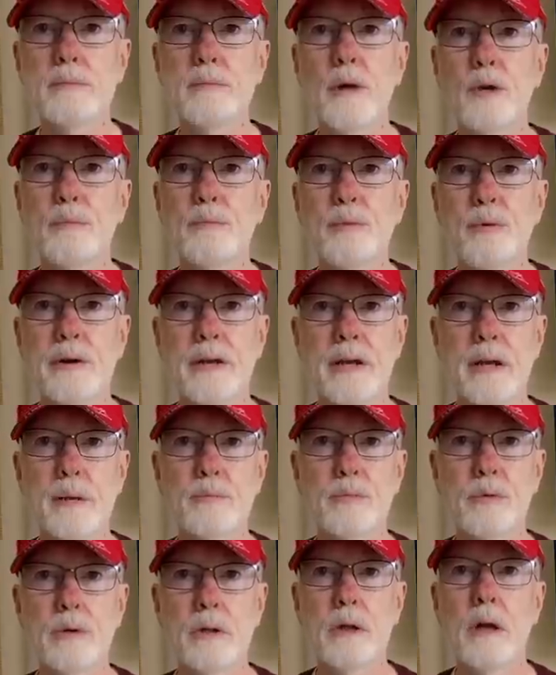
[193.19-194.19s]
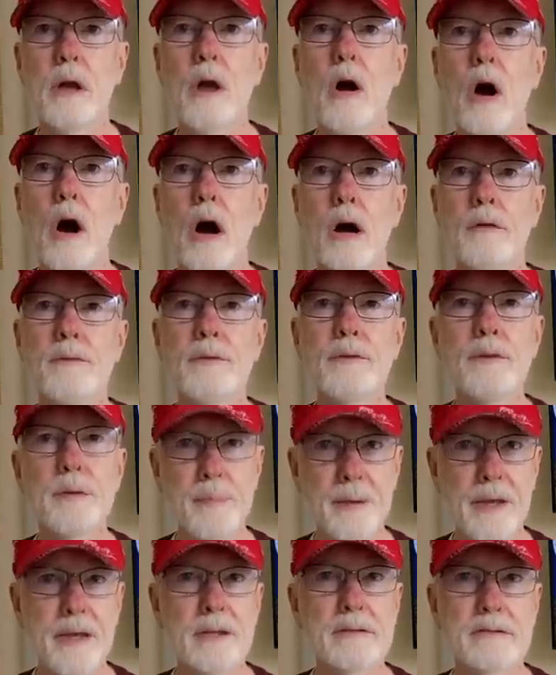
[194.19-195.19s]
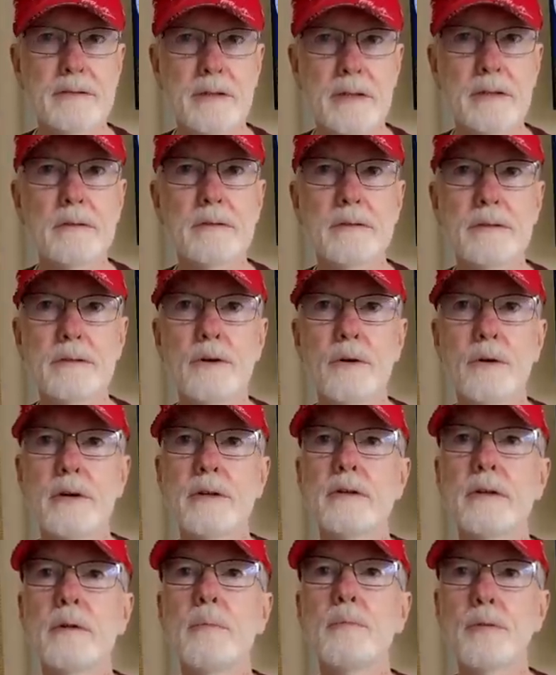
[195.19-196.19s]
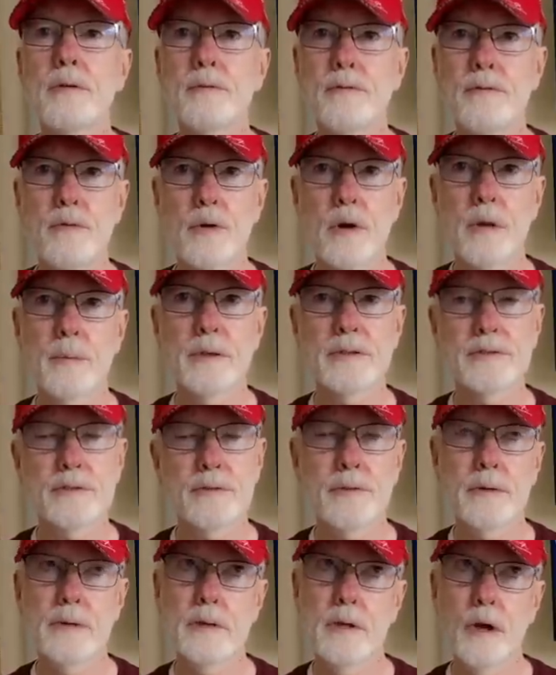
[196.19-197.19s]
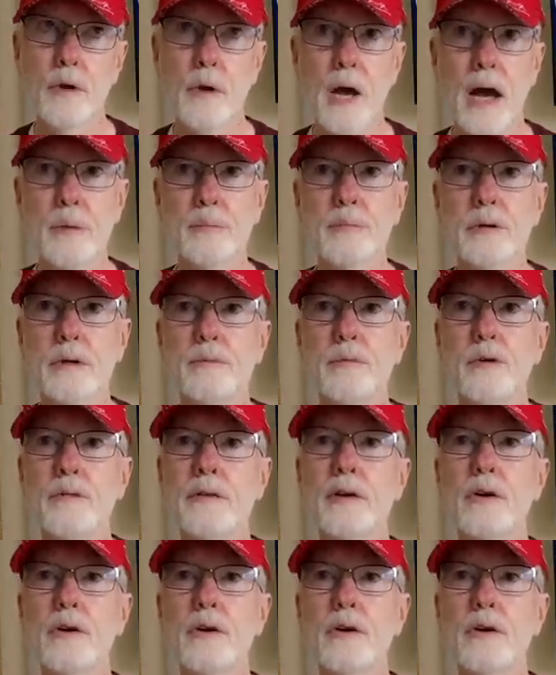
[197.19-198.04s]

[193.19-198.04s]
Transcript: mode preamp will offer the best signal to noise performance for a low output moving